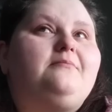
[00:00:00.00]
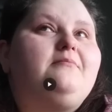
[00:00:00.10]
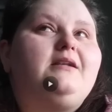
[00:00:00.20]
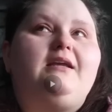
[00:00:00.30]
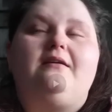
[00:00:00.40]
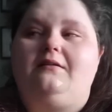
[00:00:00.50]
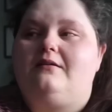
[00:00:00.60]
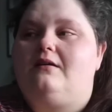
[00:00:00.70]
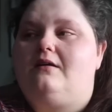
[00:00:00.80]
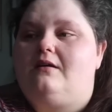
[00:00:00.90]
Somebody.
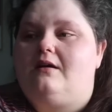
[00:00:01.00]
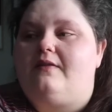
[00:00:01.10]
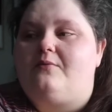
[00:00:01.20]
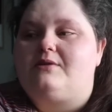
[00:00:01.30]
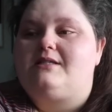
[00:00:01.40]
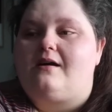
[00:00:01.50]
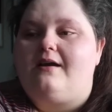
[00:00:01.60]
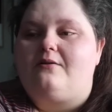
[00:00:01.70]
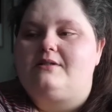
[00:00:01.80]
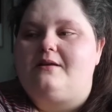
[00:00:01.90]
Poor Amber. And I was stuck
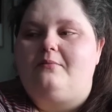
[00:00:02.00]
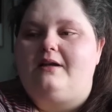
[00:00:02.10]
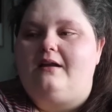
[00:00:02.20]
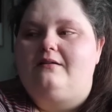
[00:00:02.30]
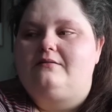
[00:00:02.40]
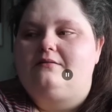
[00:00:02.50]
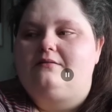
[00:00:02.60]
here with somebody.